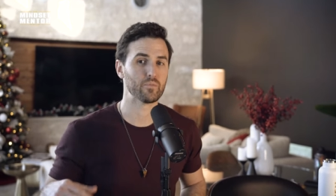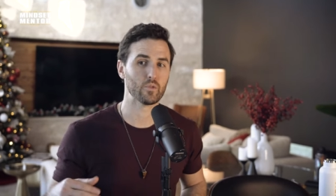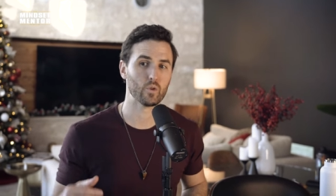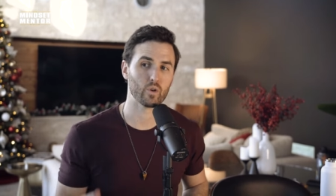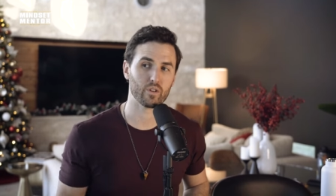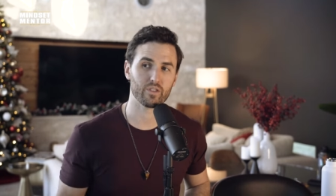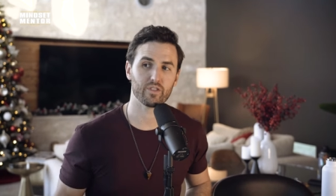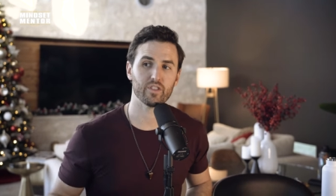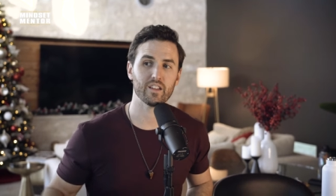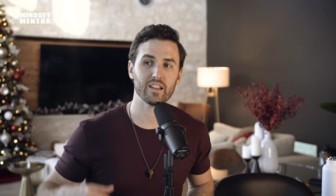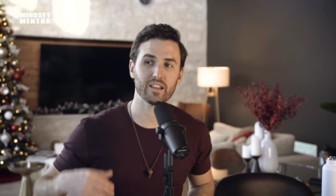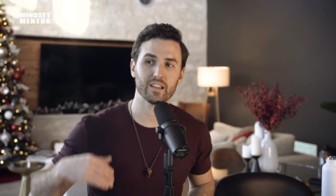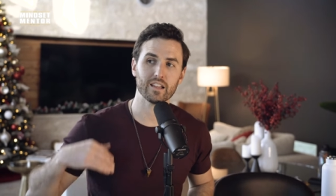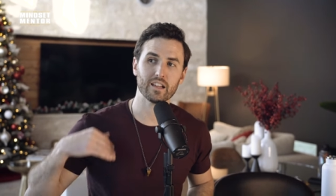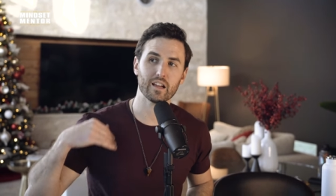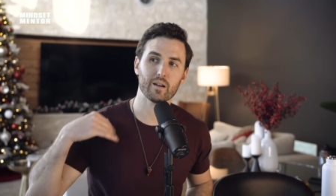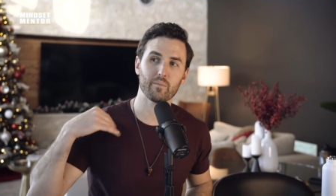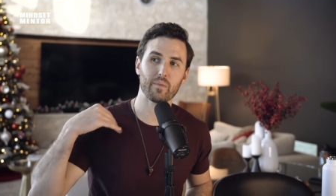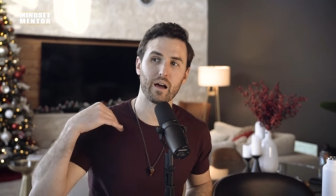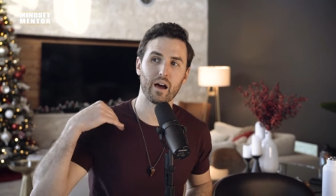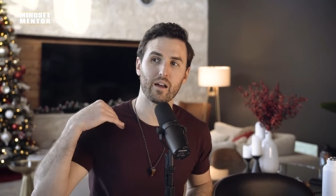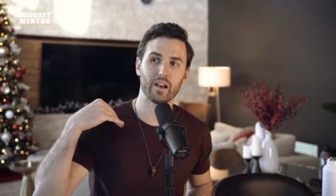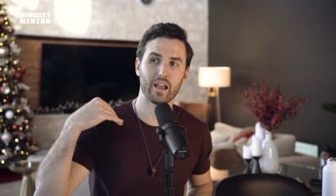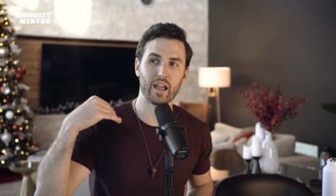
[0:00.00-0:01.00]
You're thinking
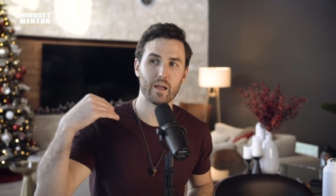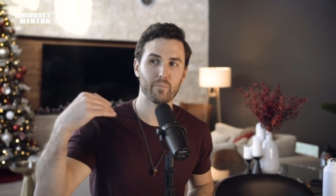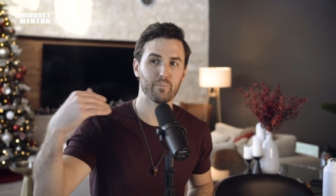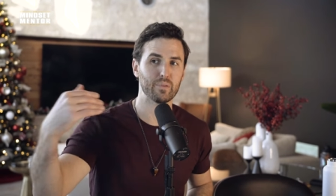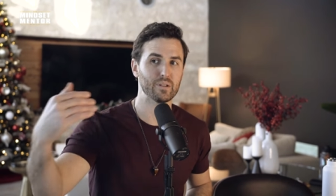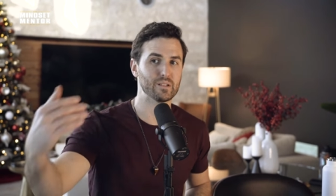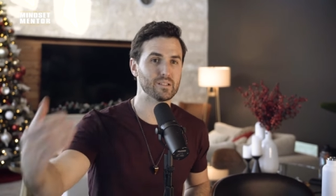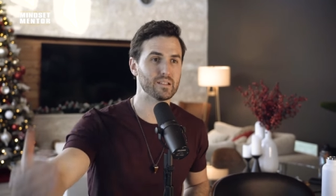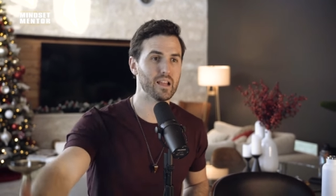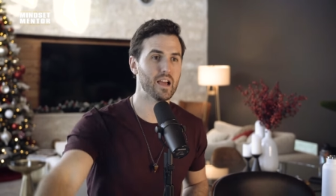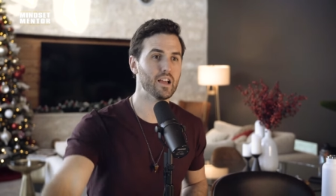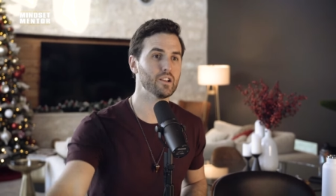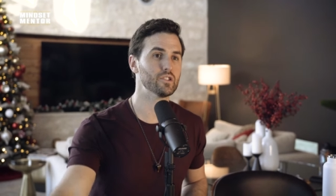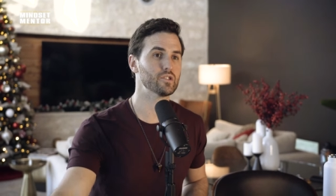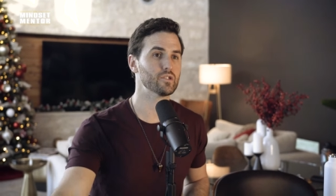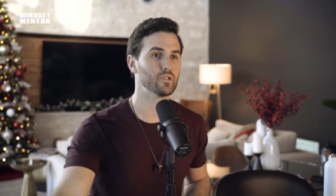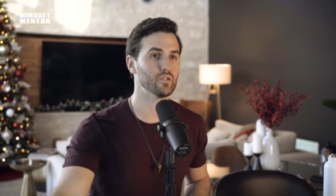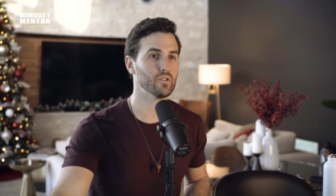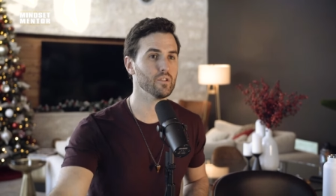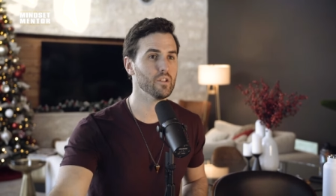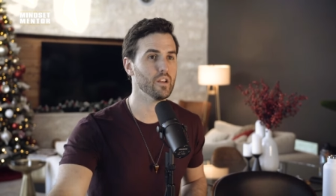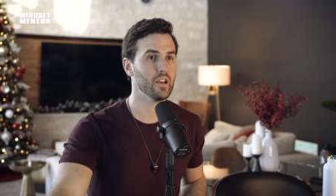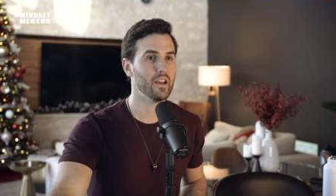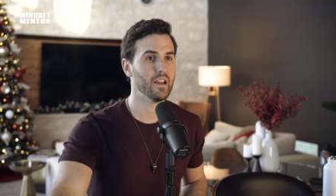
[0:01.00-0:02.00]
about a
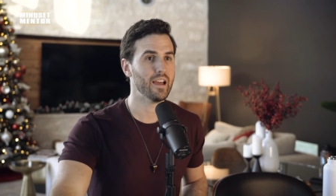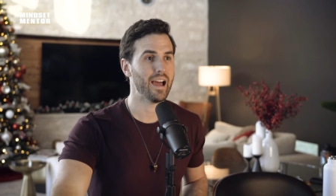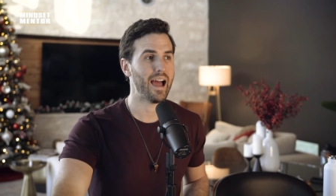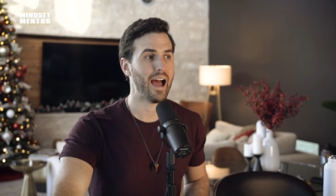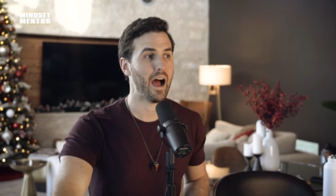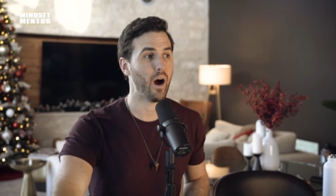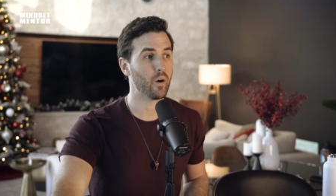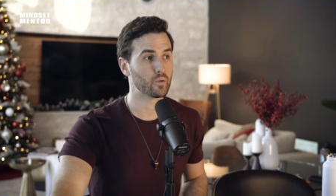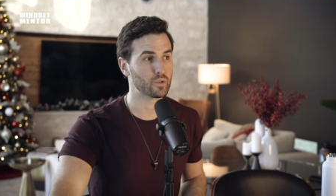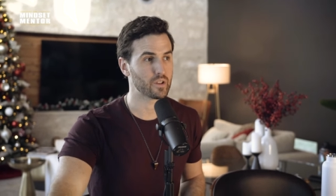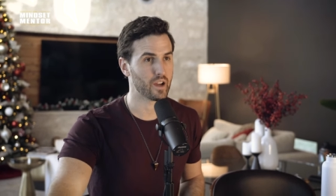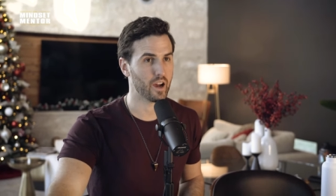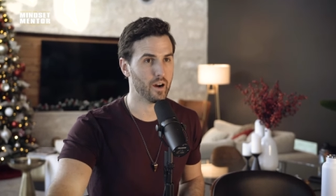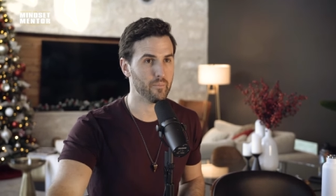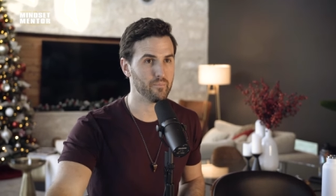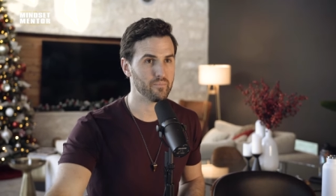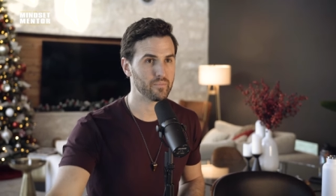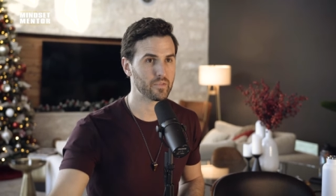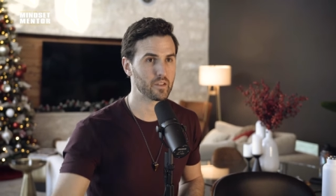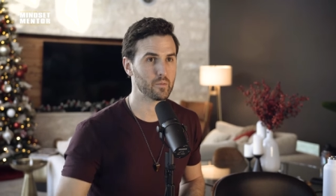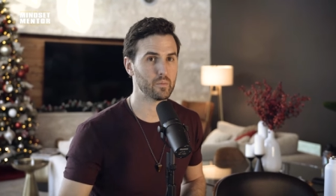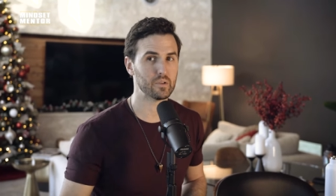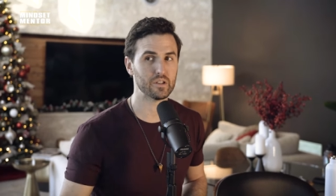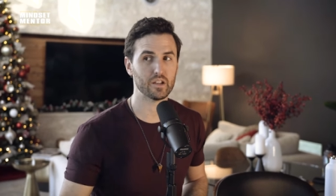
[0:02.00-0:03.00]
potential
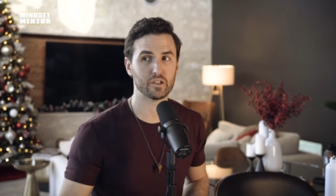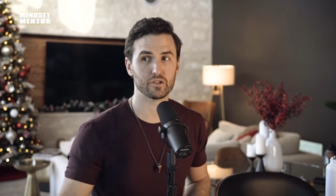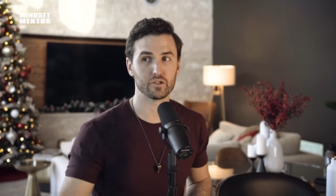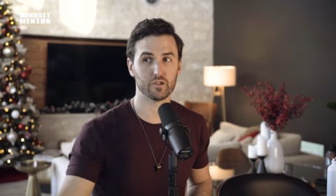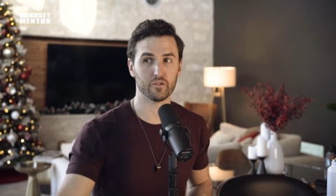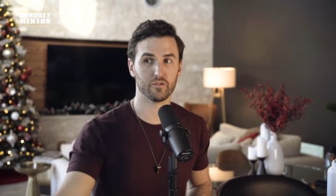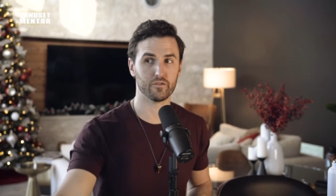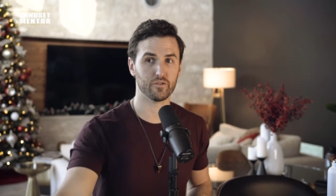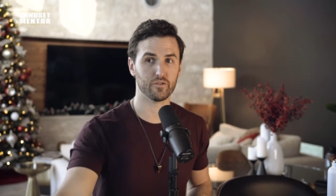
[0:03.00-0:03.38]
outcome, potential